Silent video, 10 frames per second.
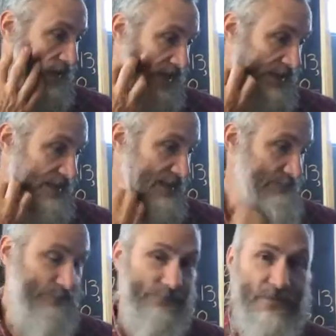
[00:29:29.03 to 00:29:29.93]
and
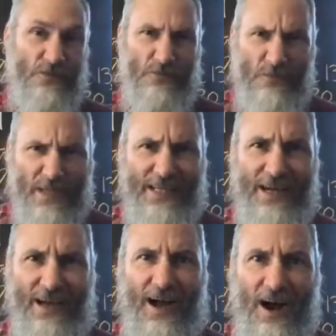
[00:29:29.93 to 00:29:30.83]
it's really
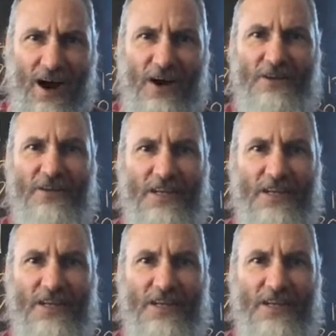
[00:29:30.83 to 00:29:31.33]
harder